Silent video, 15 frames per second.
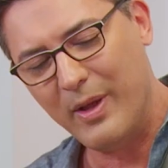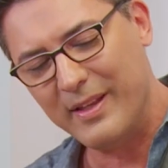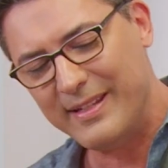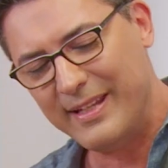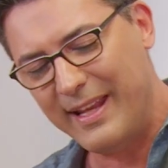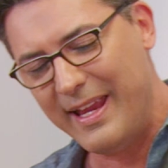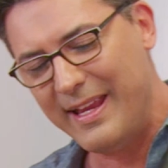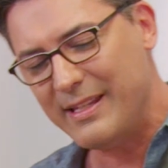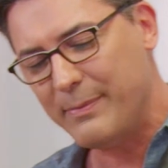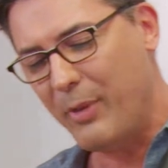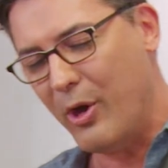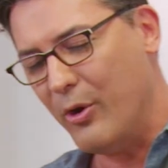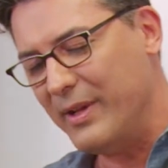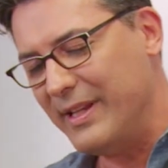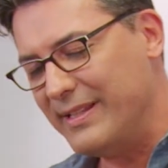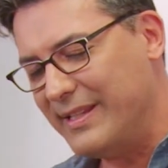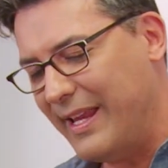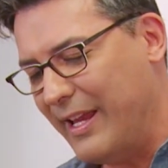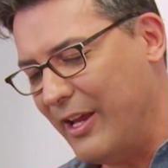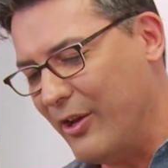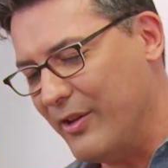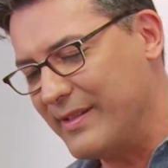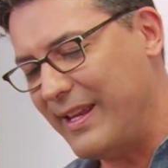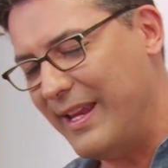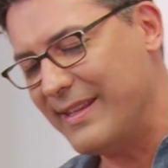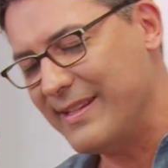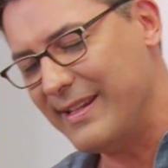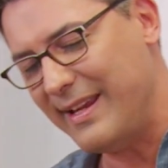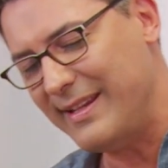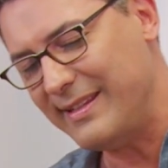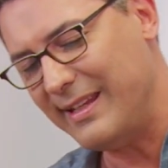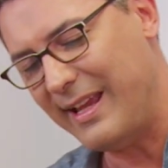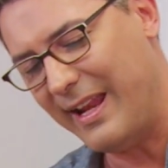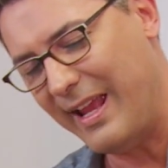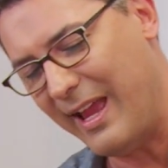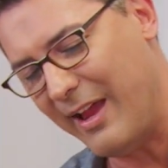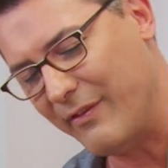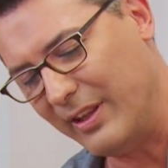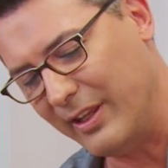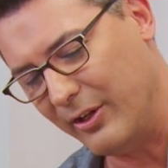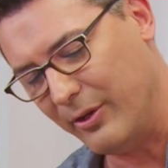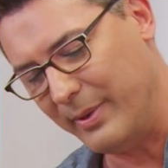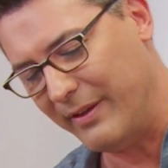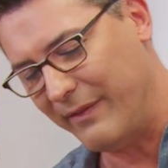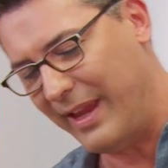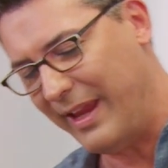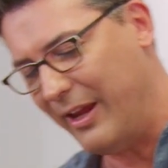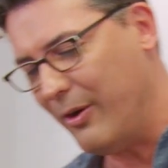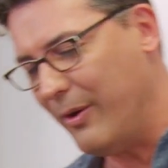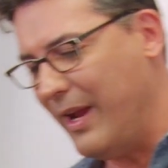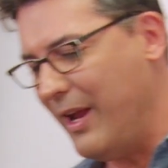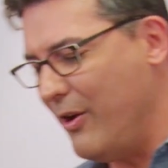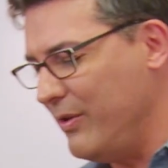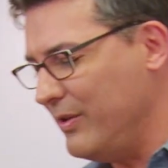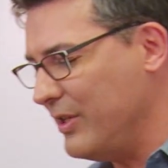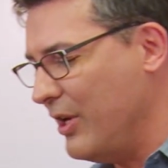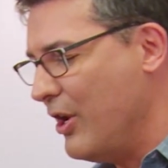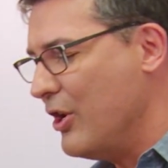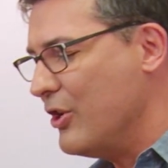know, on today's ponytails, it's nice to kind of have a little bit of hair out.